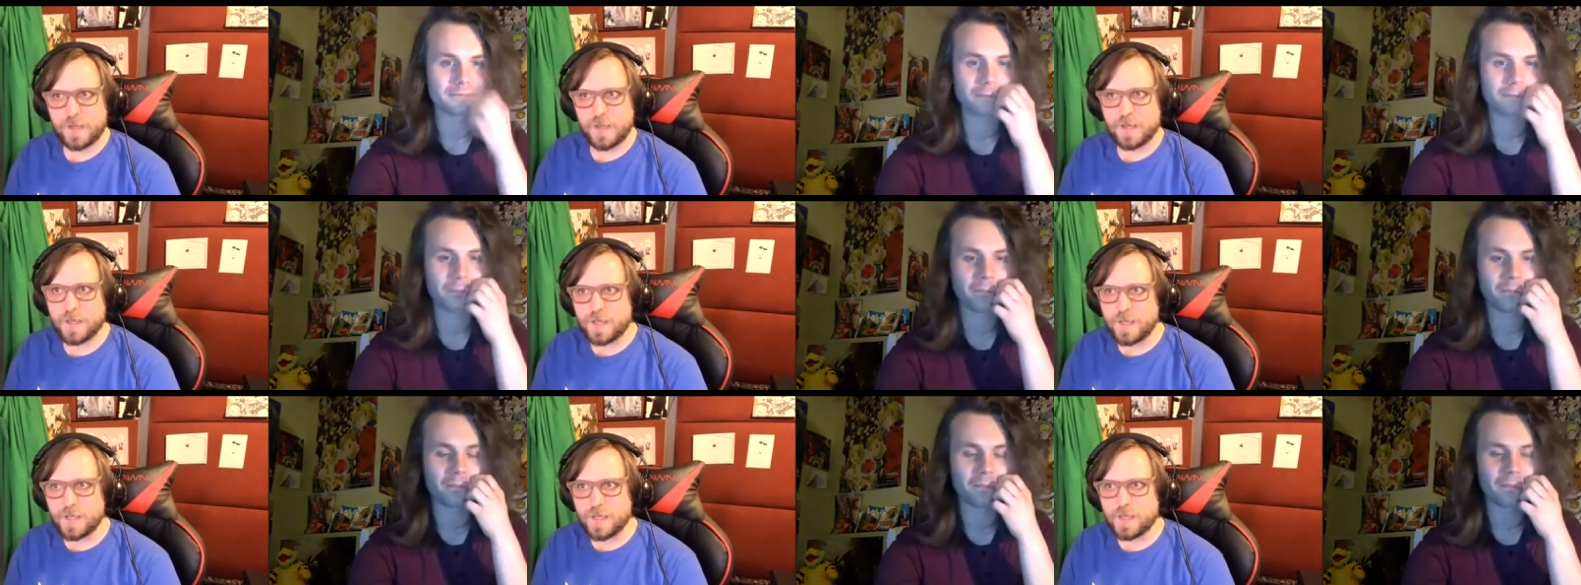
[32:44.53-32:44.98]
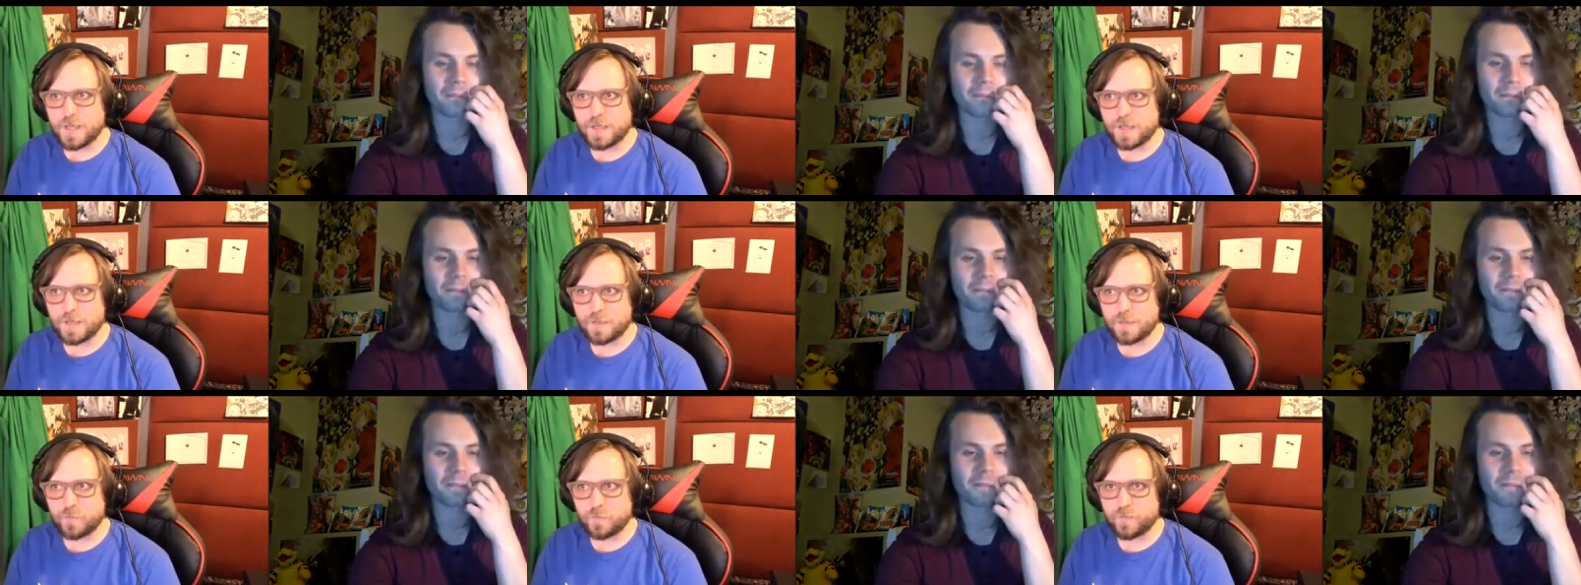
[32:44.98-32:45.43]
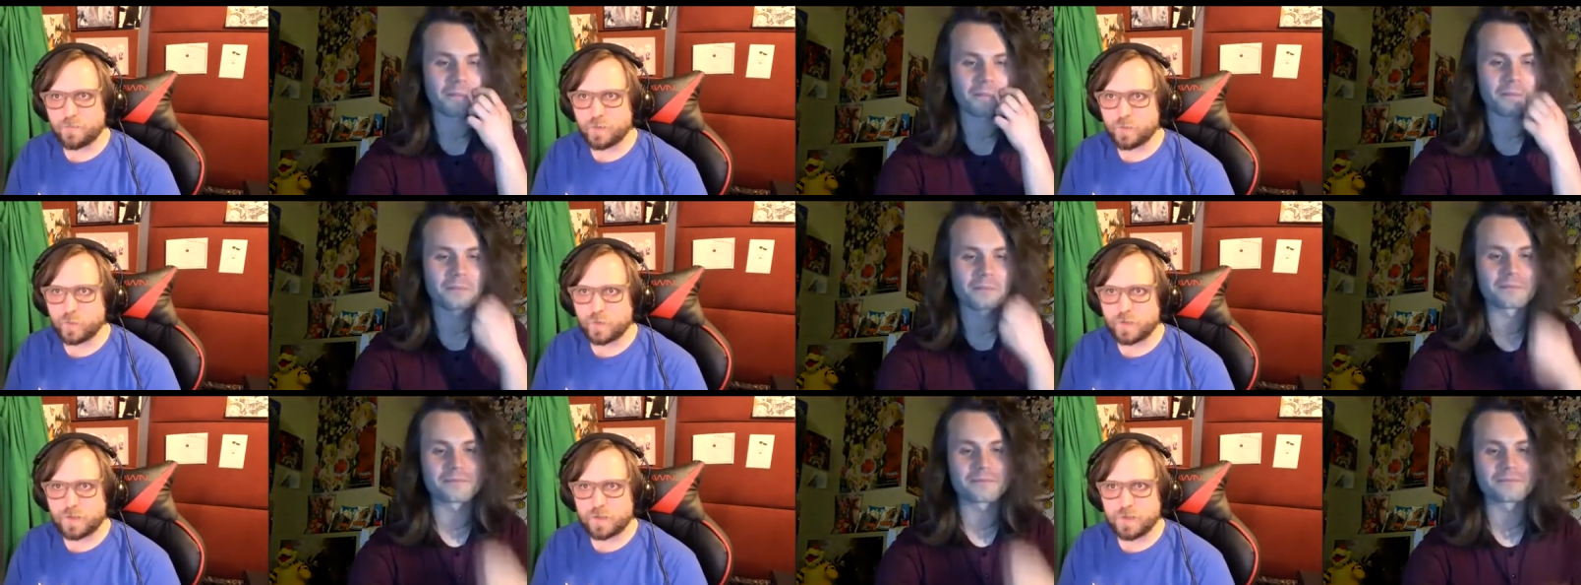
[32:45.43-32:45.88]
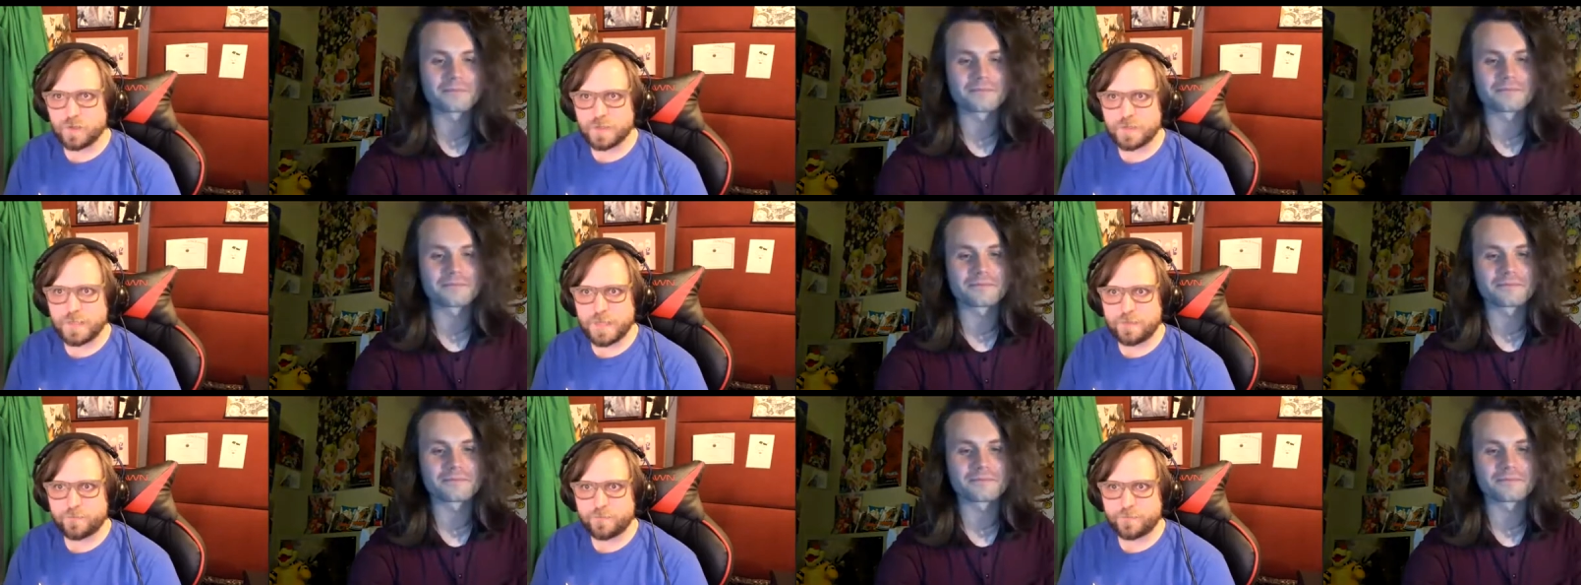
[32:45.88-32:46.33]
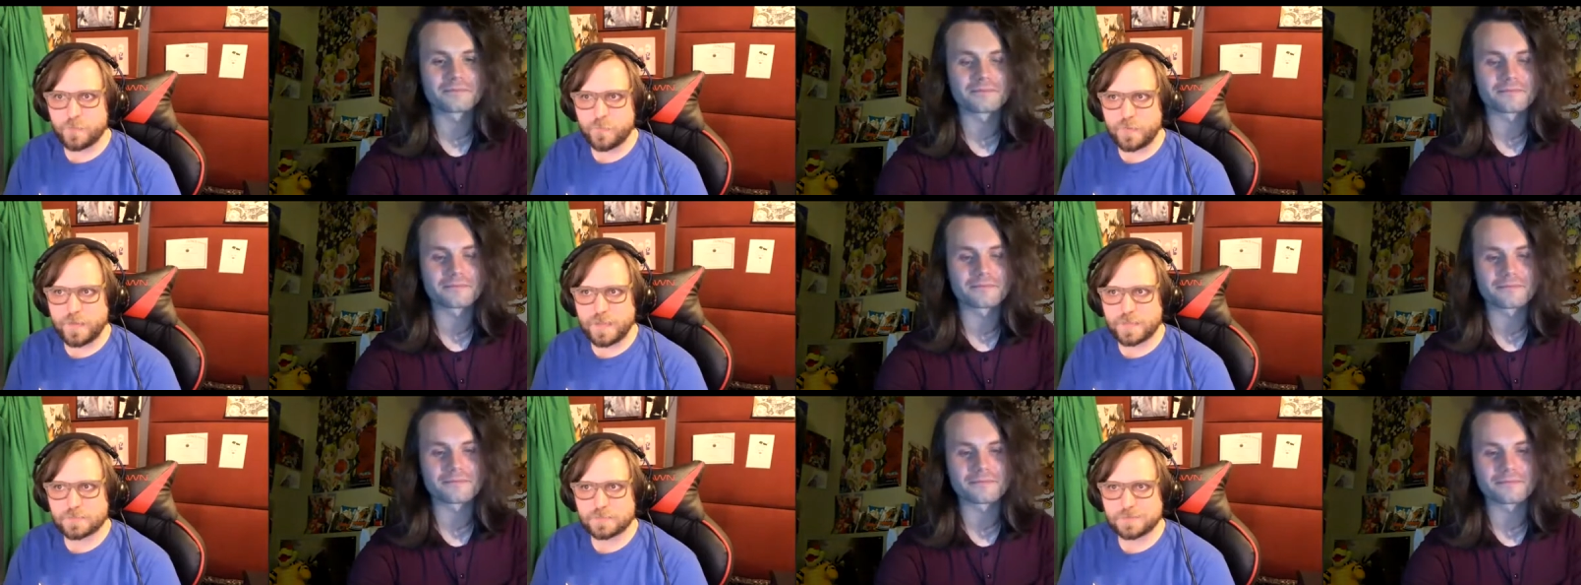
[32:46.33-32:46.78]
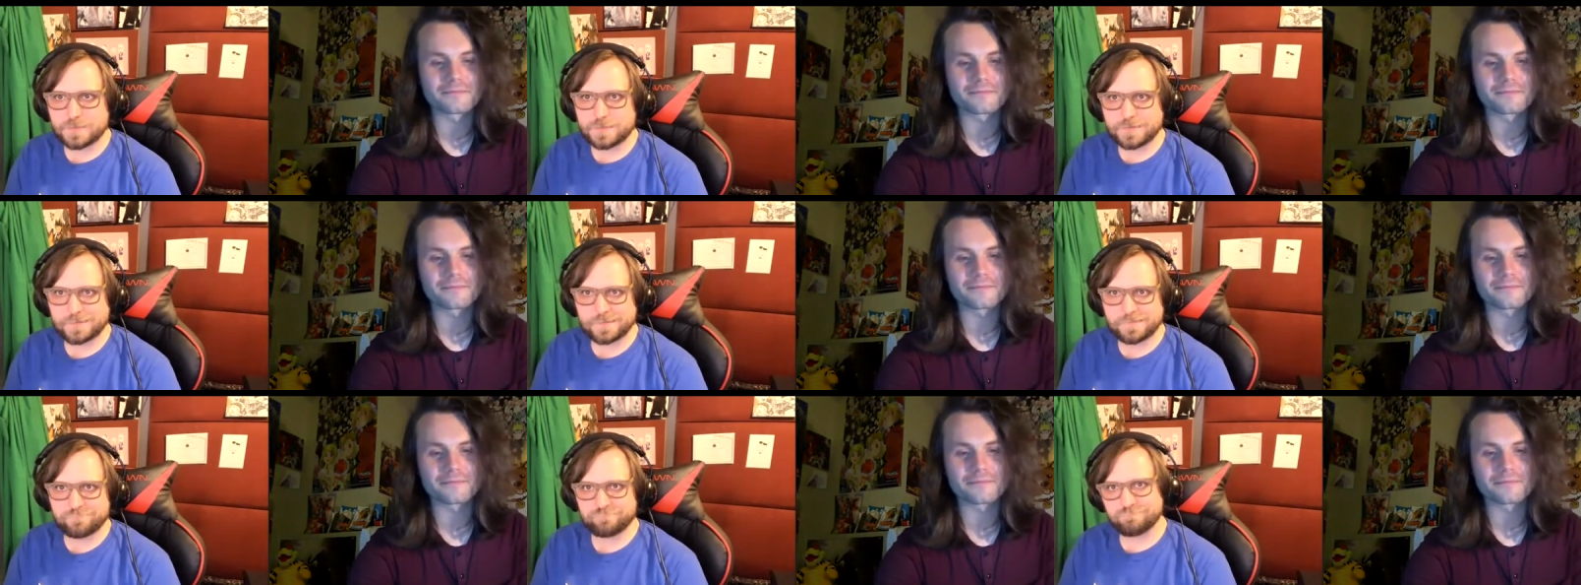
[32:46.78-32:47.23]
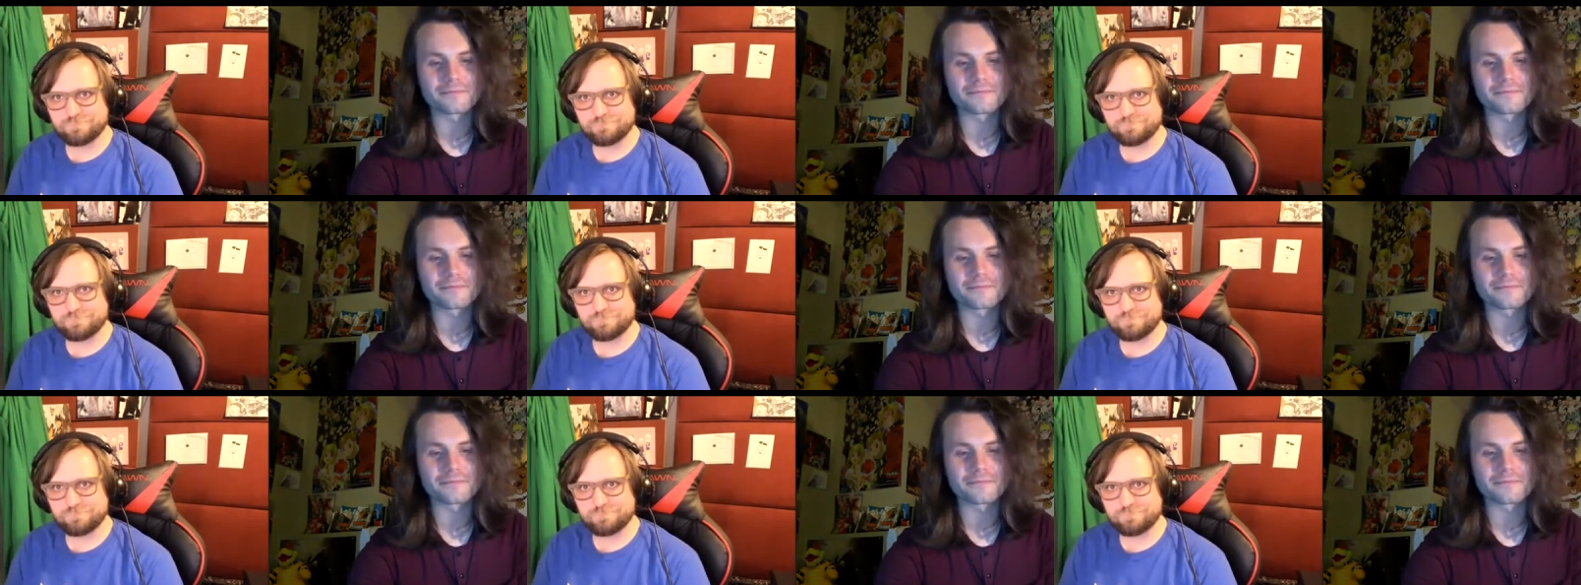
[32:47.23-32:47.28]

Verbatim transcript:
Speaker 1: Uh, we've been working on that for the past